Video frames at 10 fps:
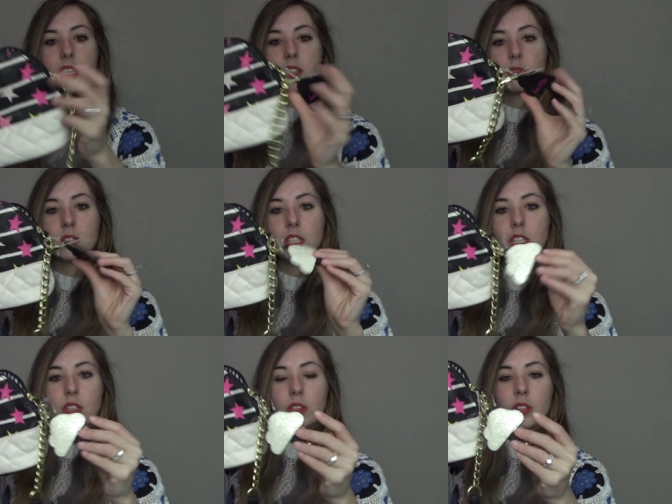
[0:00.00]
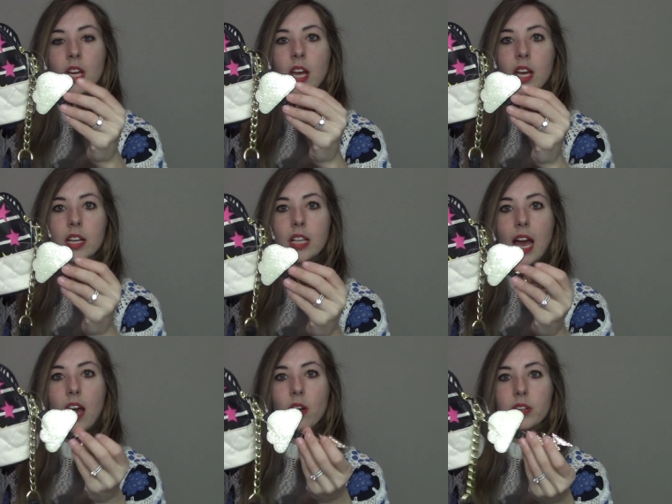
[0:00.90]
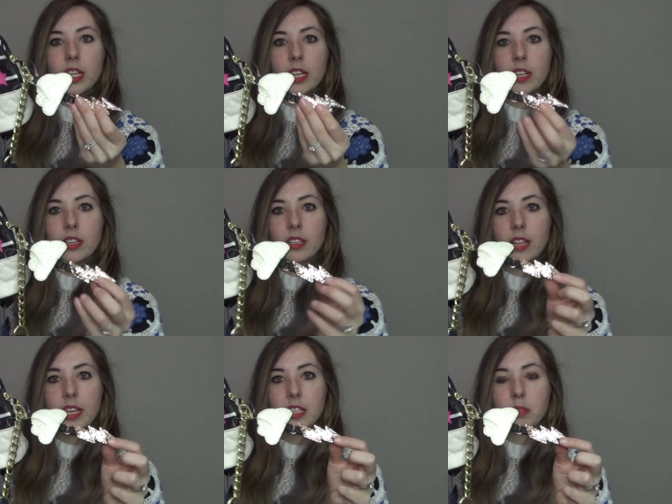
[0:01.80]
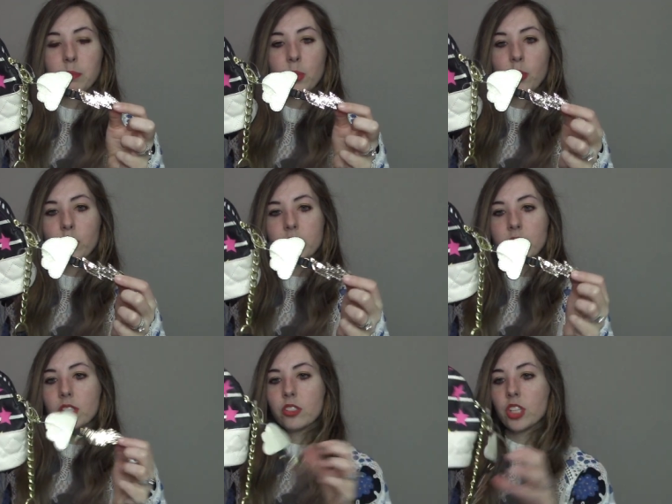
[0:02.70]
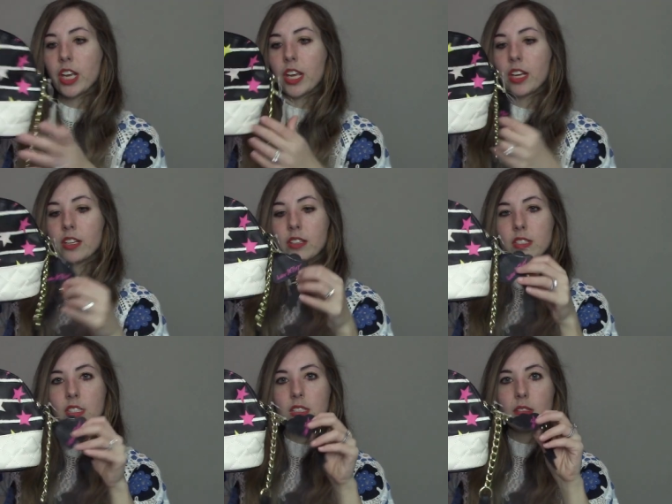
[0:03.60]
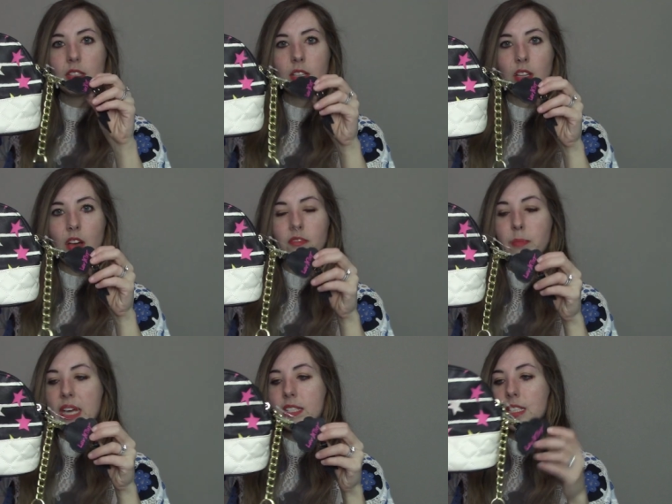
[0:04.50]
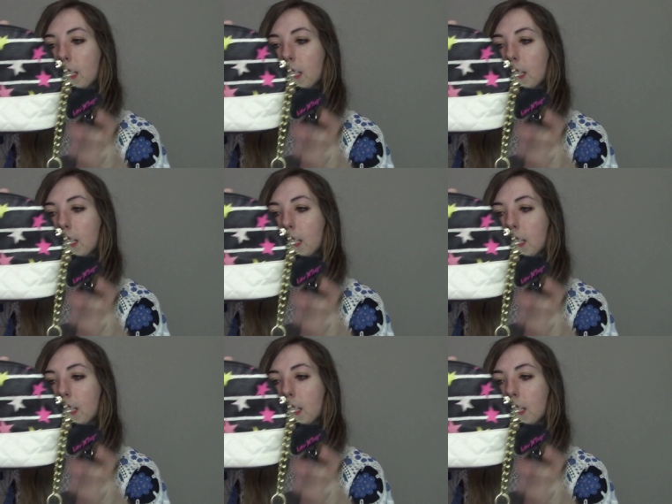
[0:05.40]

got the really cute cloud and lightning bolt chain. This is the Love Betsey